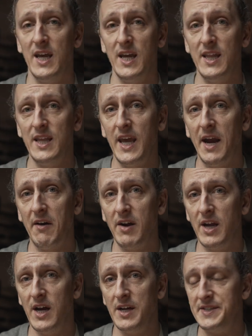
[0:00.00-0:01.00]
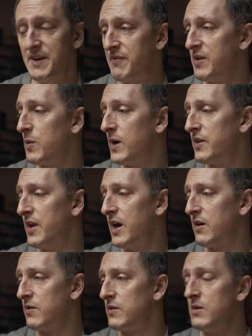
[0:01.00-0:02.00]
in the area, definitely well
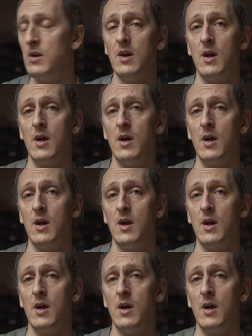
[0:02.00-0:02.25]
known.